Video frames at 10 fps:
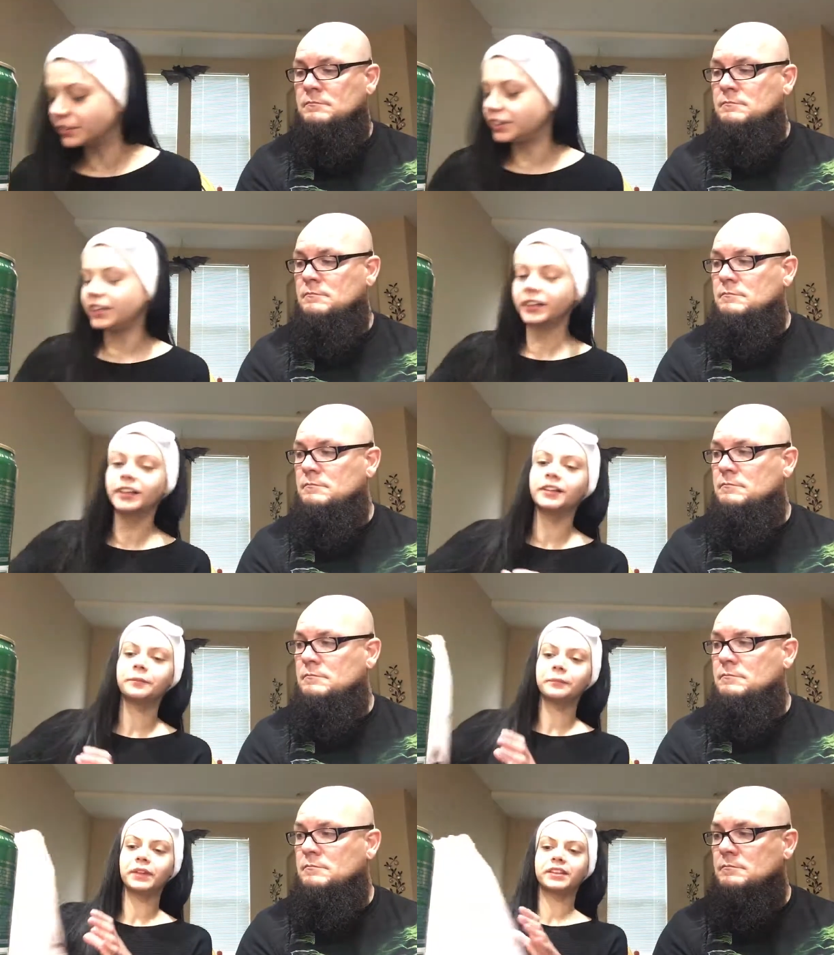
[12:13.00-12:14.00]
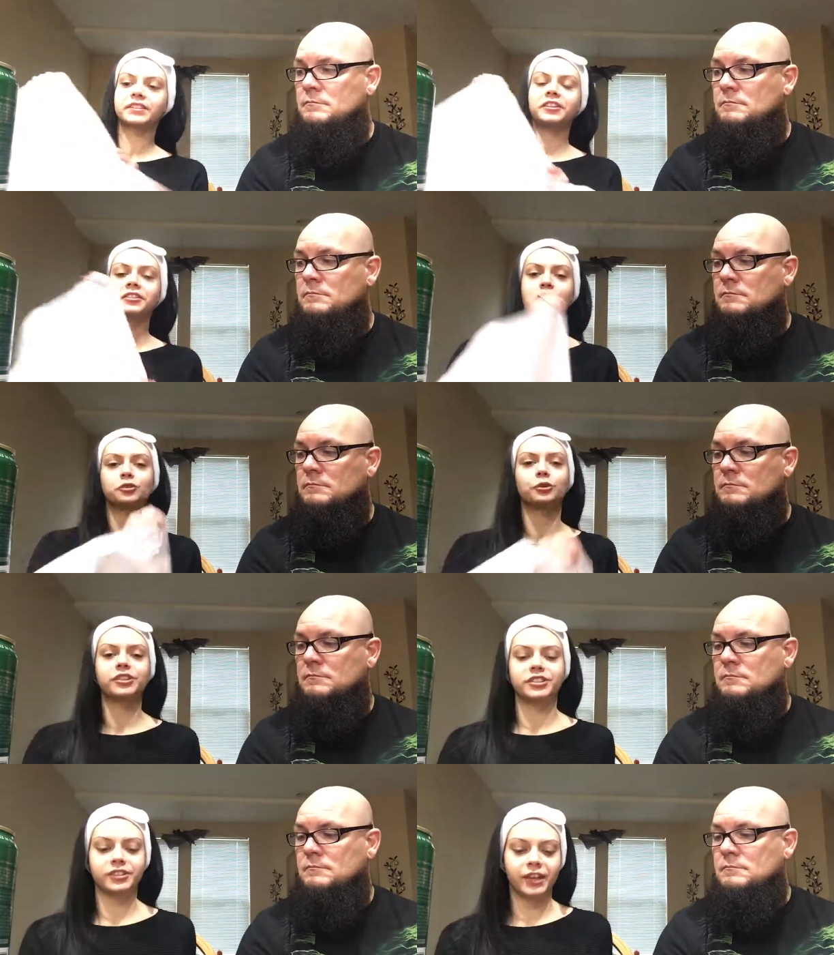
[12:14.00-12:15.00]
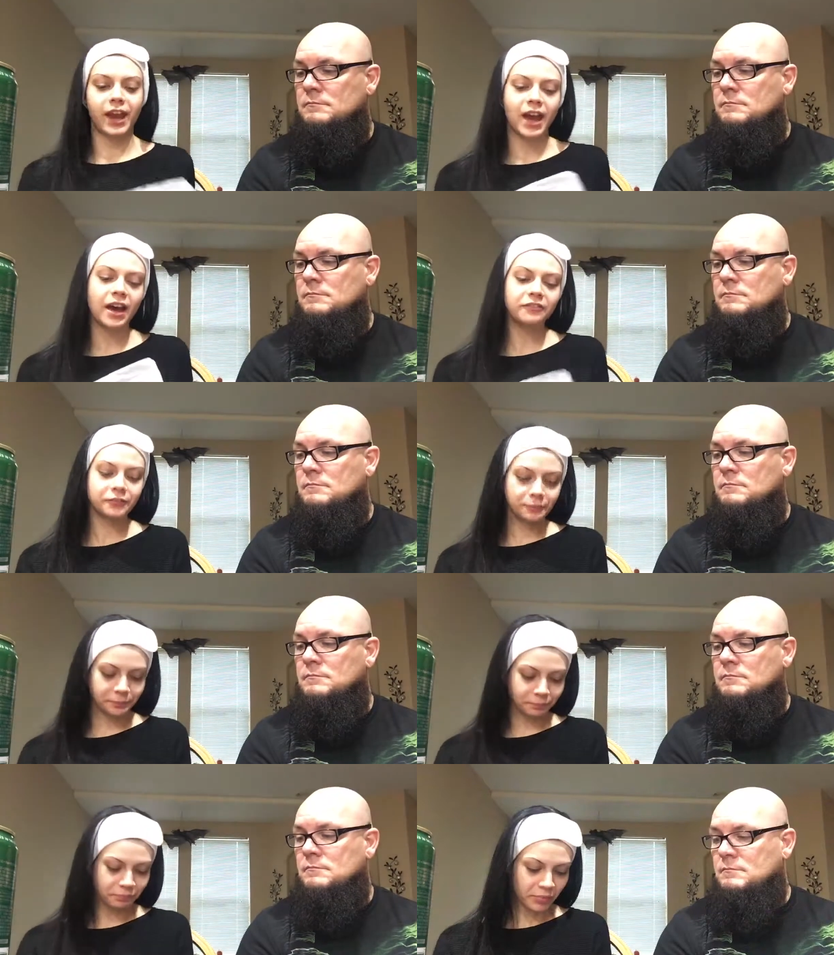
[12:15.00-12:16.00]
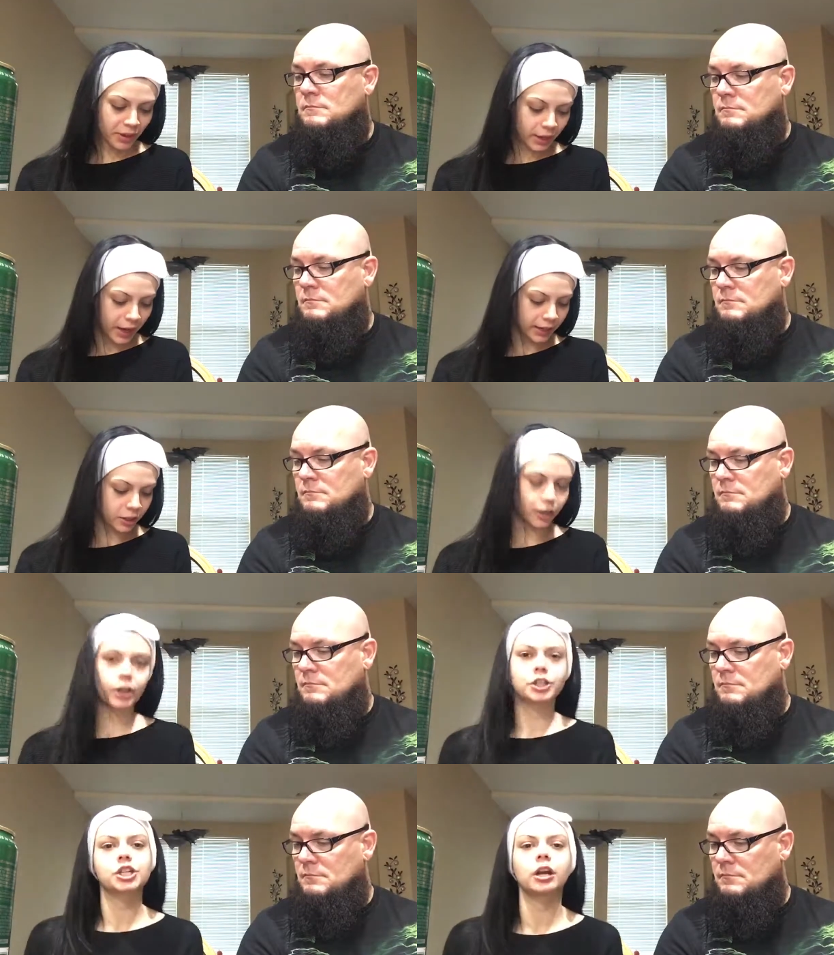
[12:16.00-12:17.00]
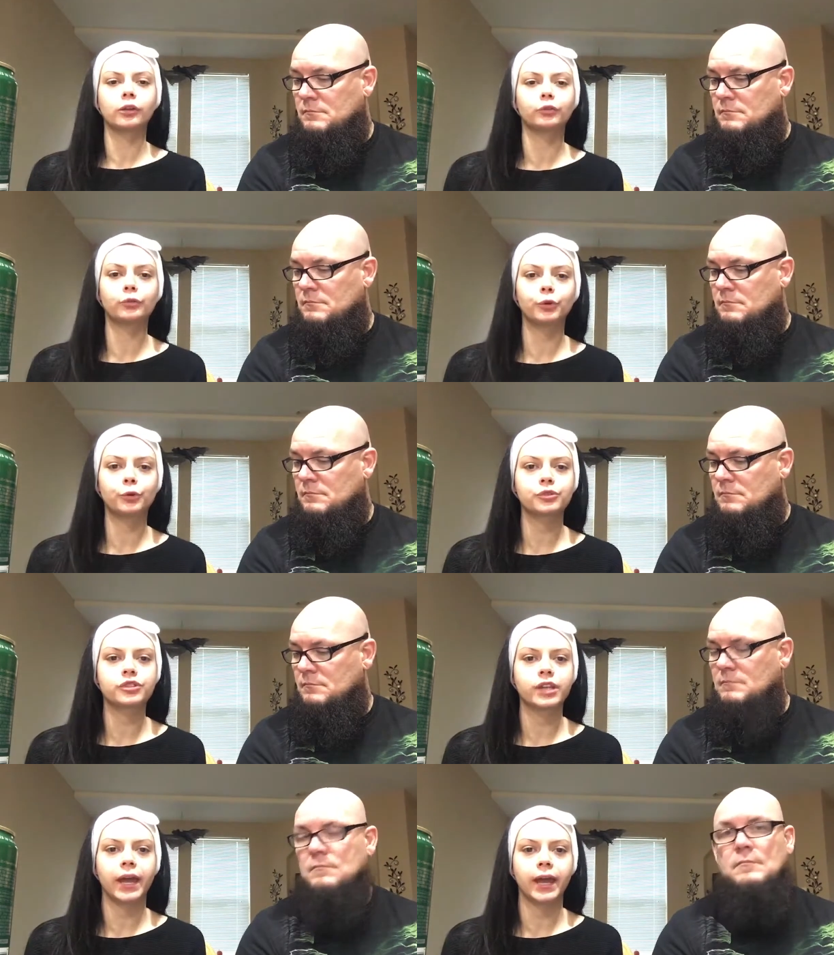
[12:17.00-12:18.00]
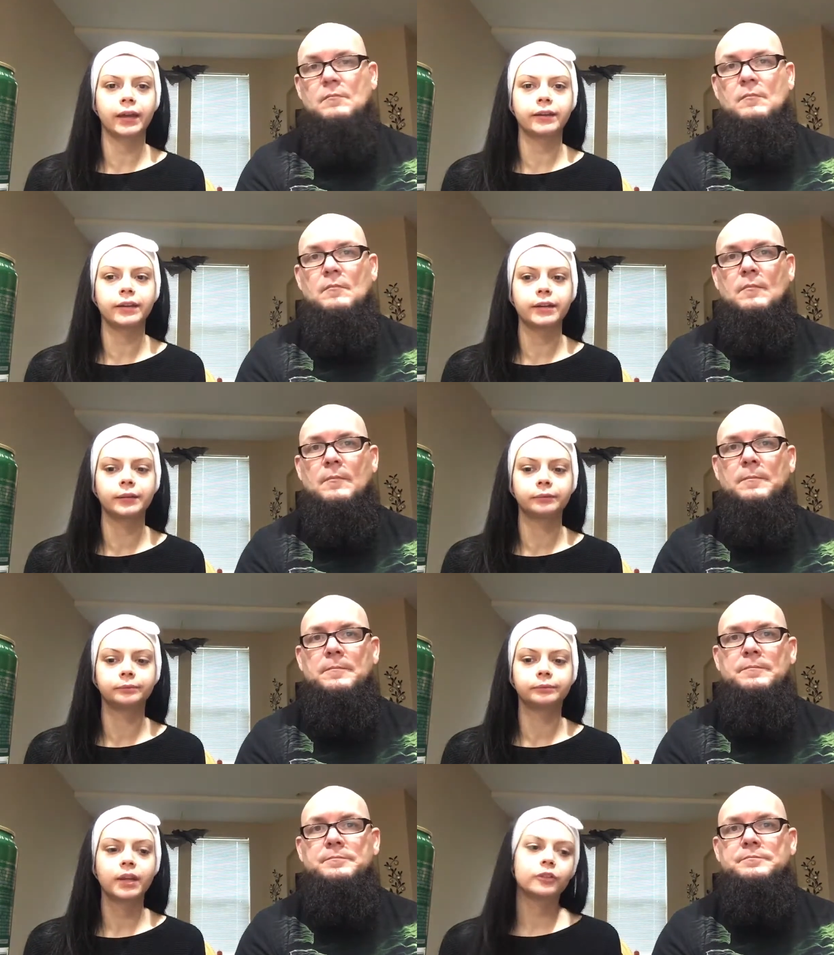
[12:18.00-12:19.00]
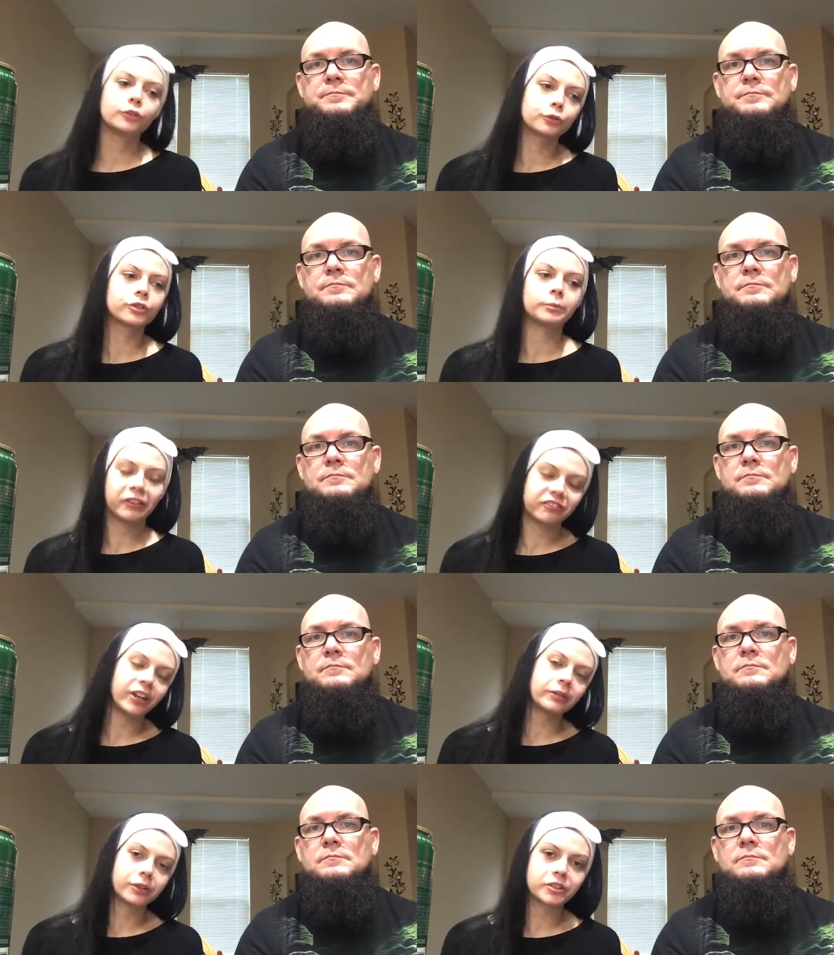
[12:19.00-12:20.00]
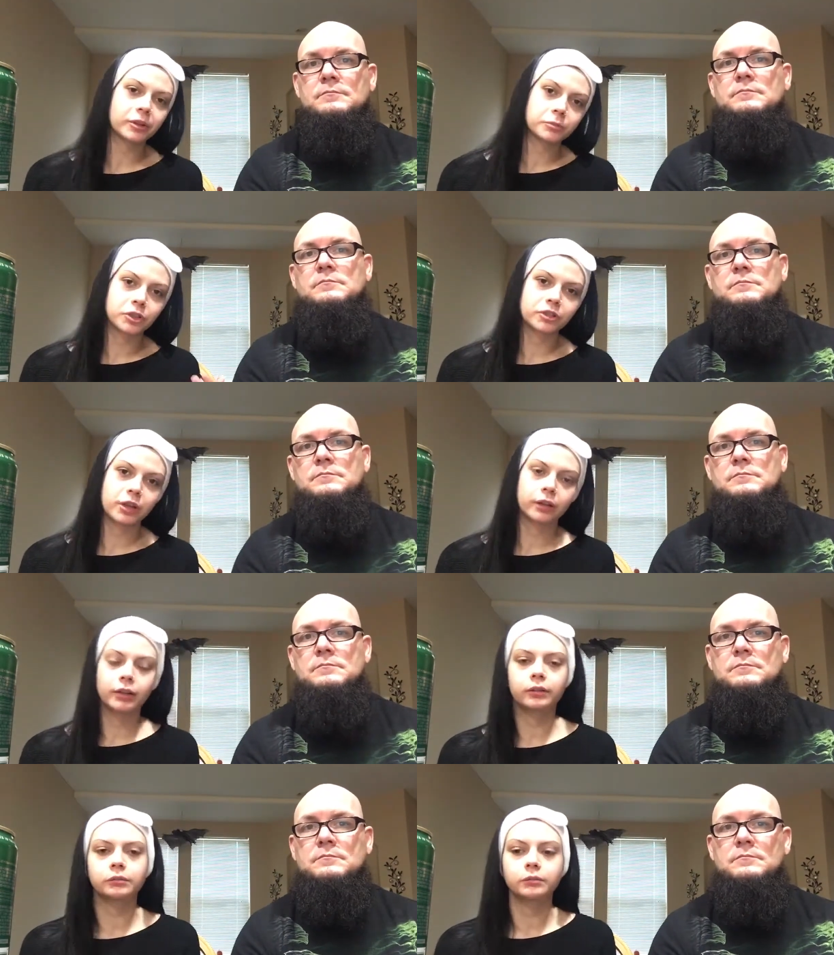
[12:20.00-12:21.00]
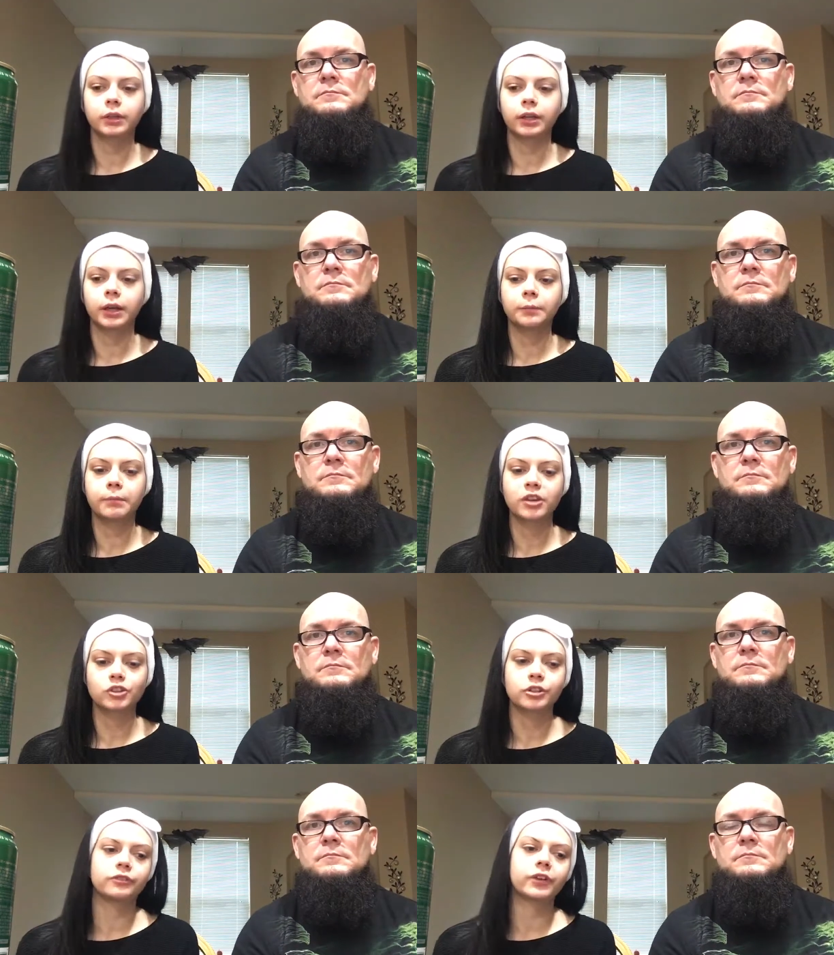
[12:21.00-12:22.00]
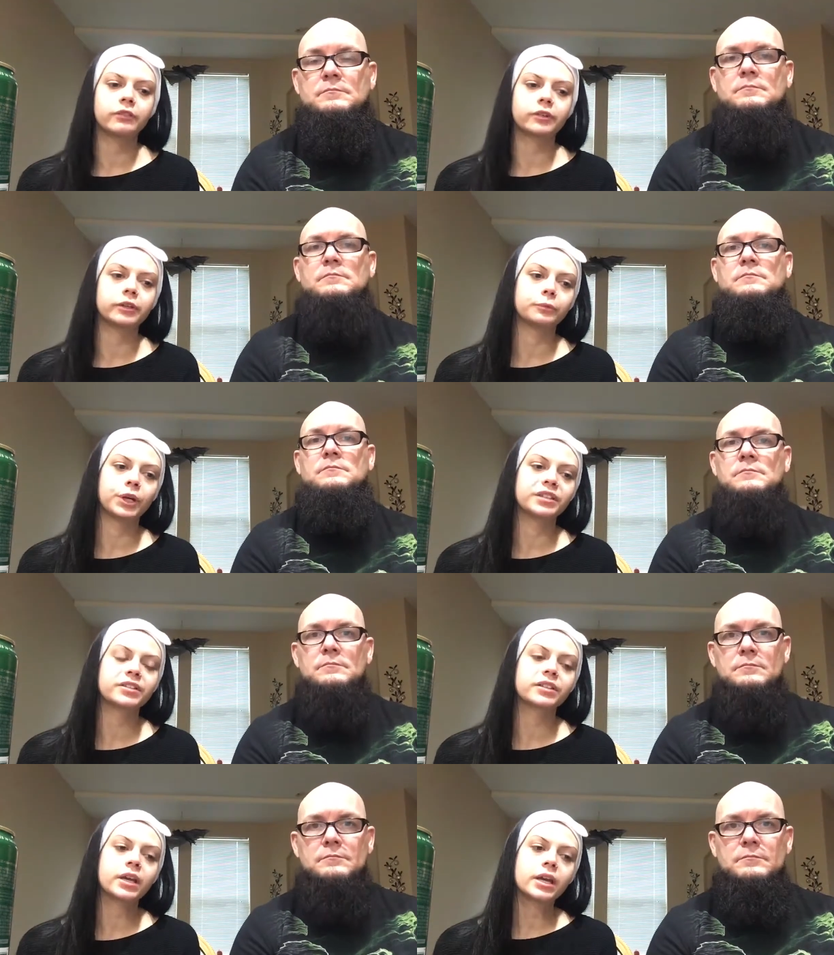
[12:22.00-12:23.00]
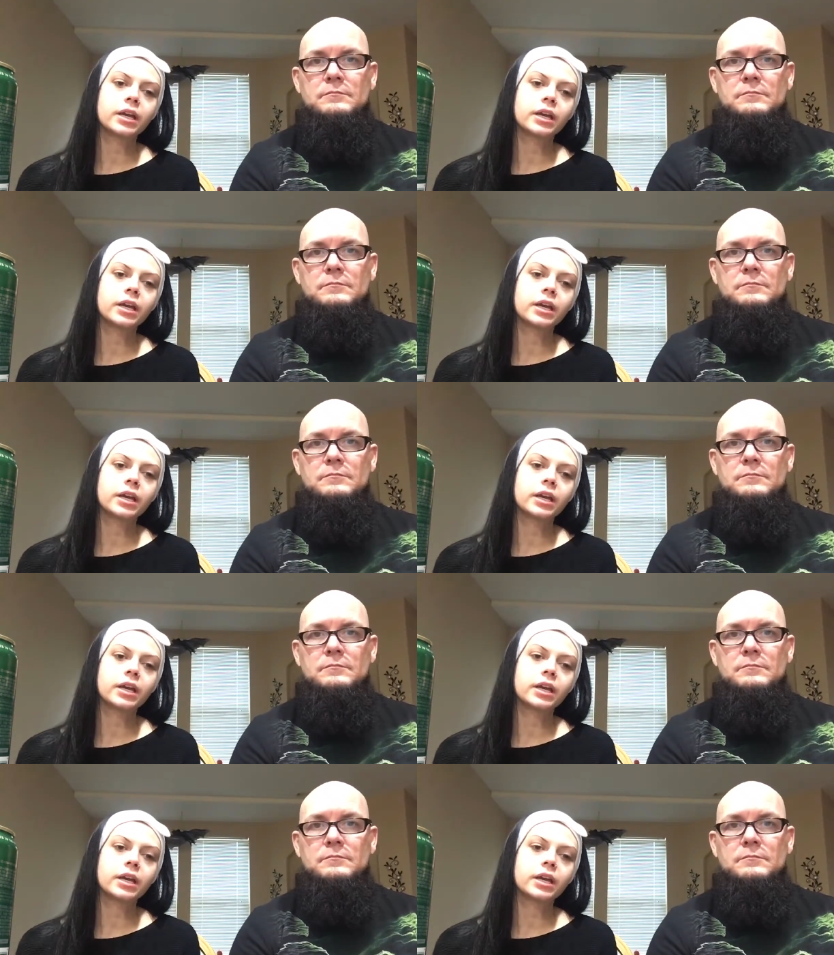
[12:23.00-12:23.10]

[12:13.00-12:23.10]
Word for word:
Speaker 1: the deal that certain stores have, like uh, Charlotte Russe, and uh, those are my favorites. I'm just like gonna mention the favorite ones.